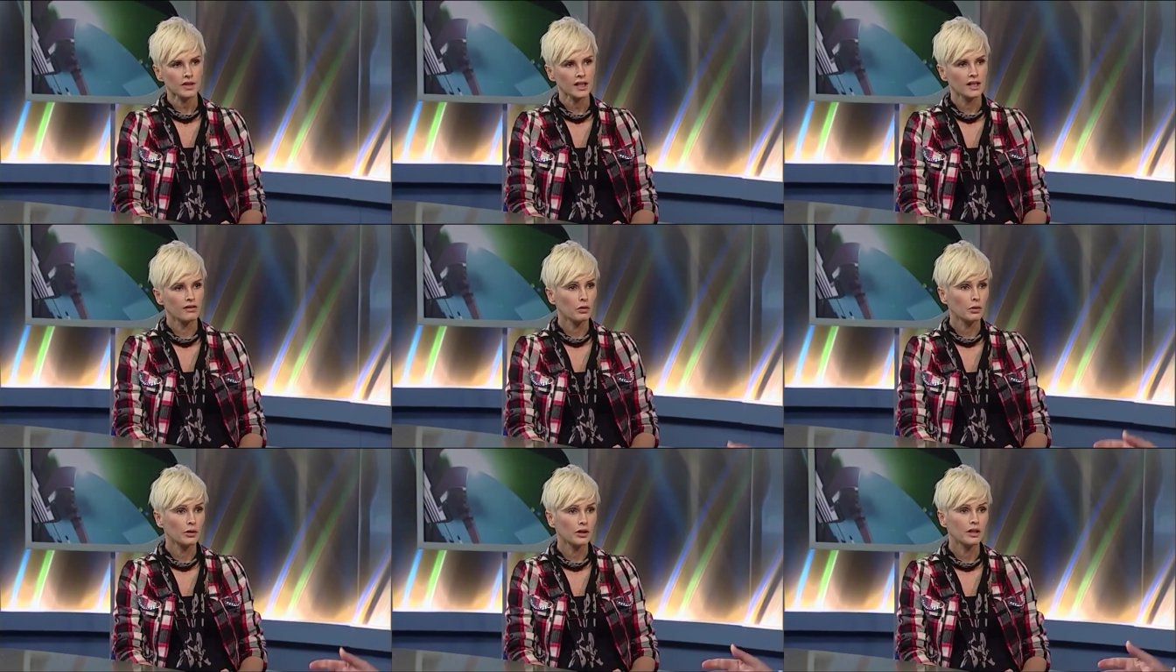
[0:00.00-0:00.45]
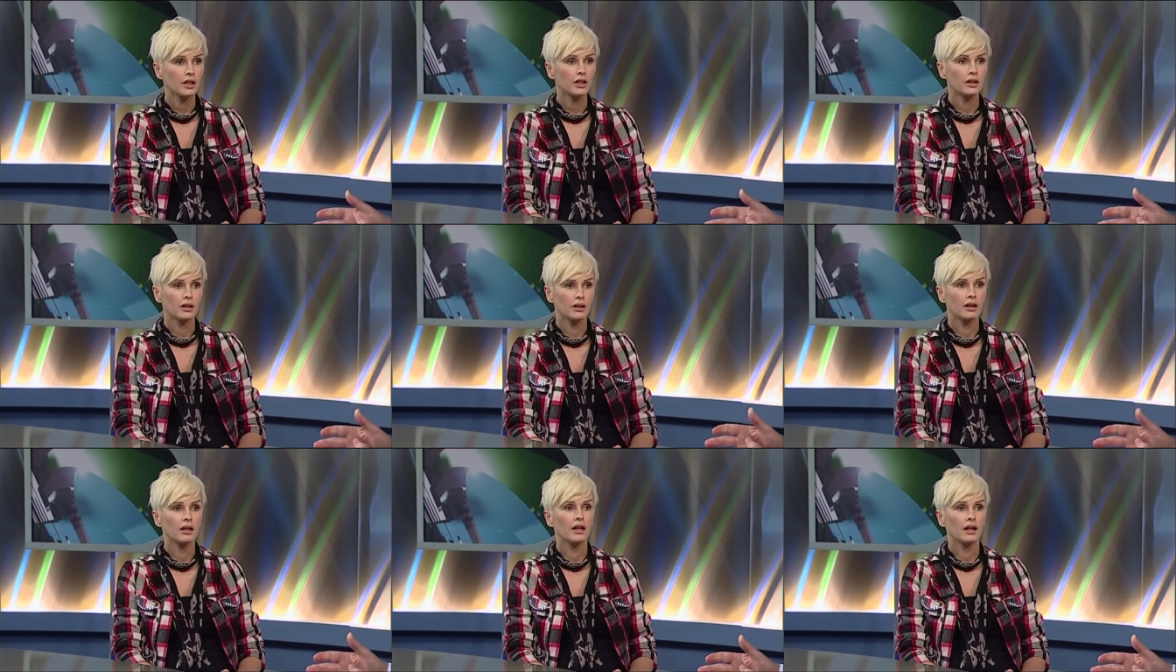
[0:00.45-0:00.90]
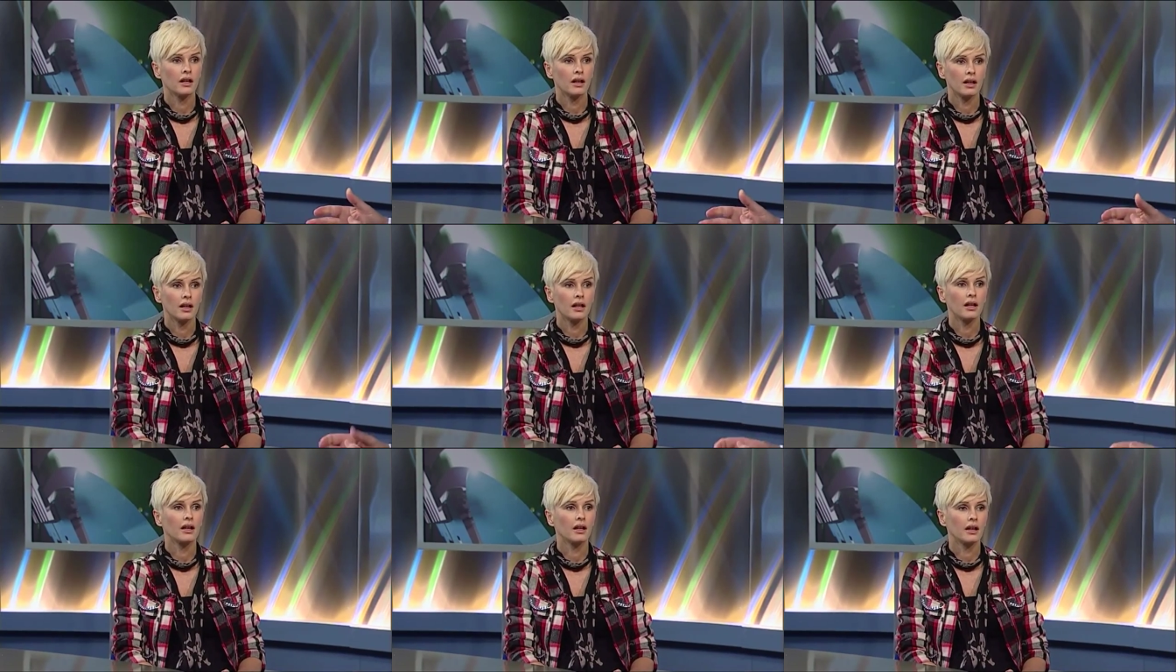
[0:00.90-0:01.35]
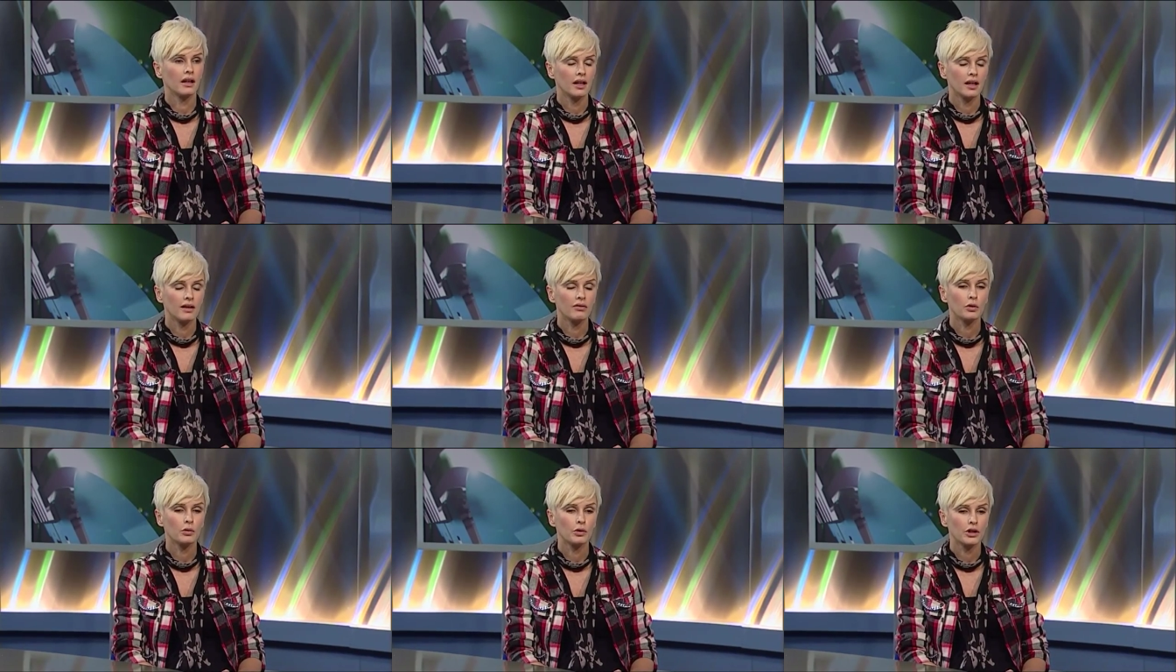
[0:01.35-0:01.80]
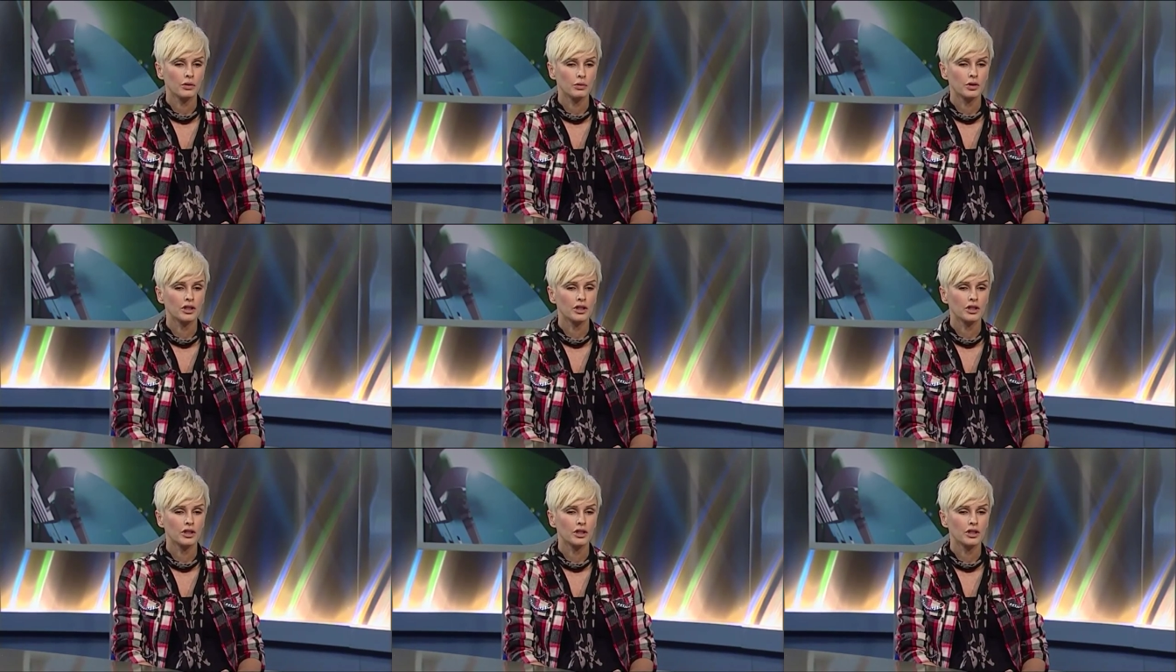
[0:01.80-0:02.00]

From everybody, that Klein minute, from that. Everybody